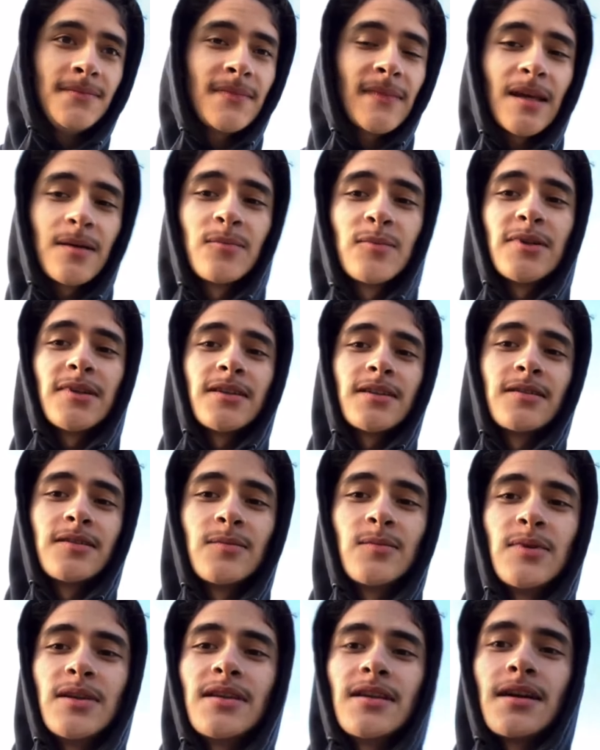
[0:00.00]
But it could
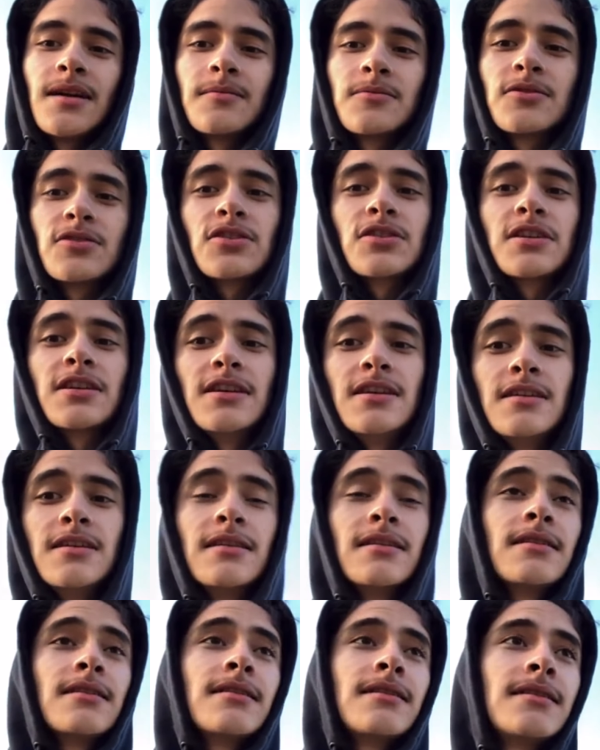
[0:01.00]
be that I'm just
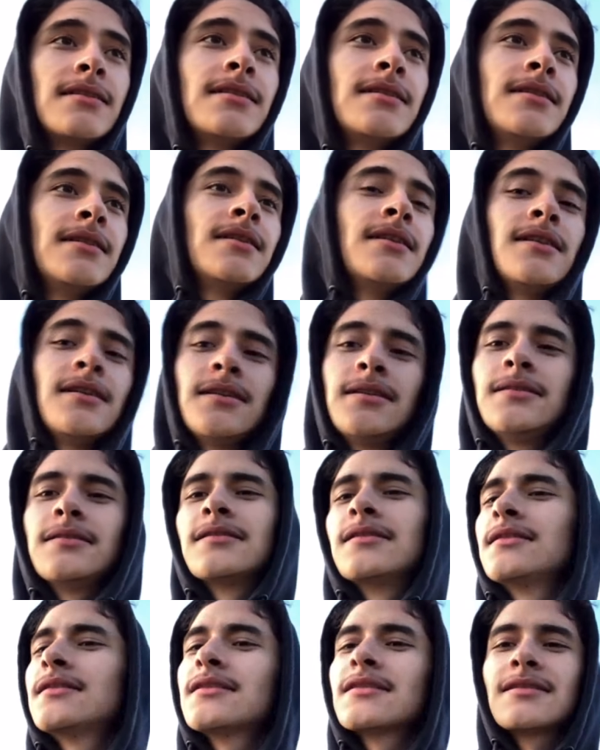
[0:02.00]
geeking. You see,
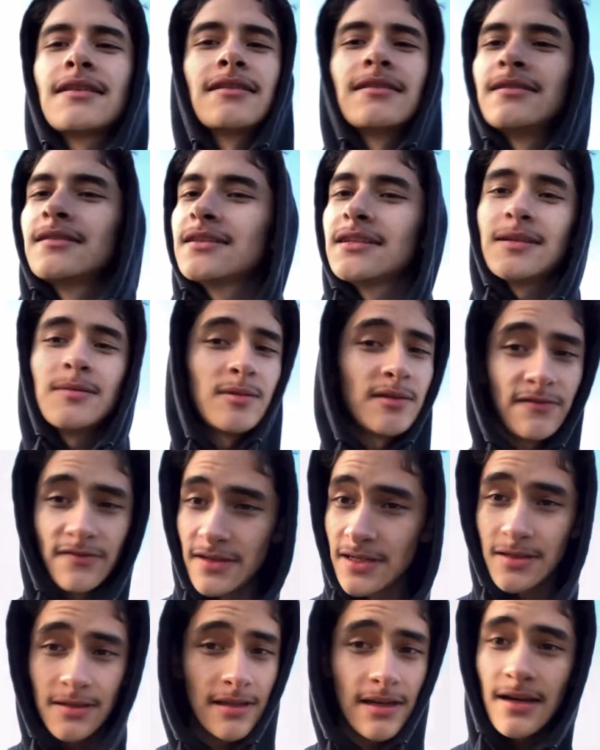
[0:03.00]
because like looking at my
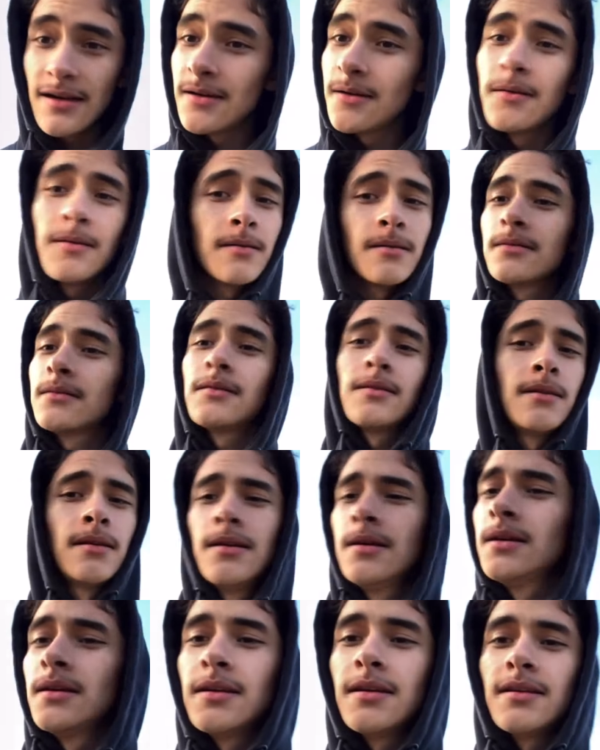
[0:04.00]
face now
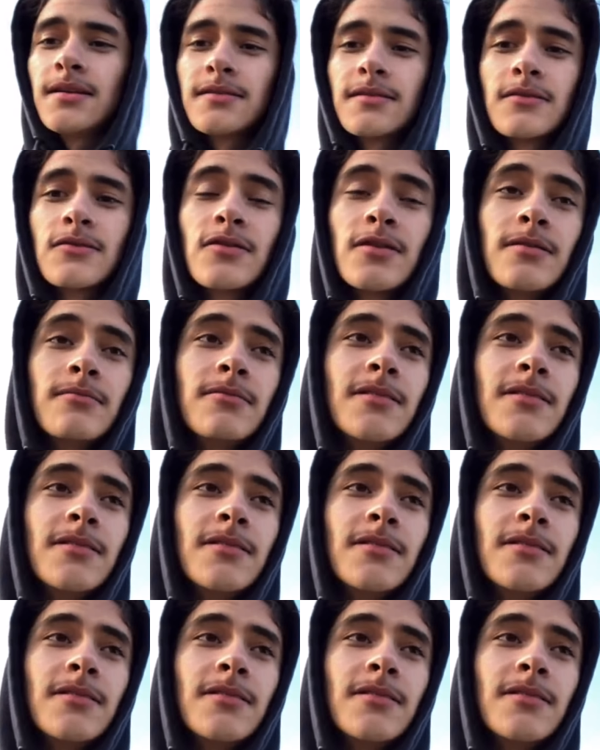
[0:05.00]
is a trick.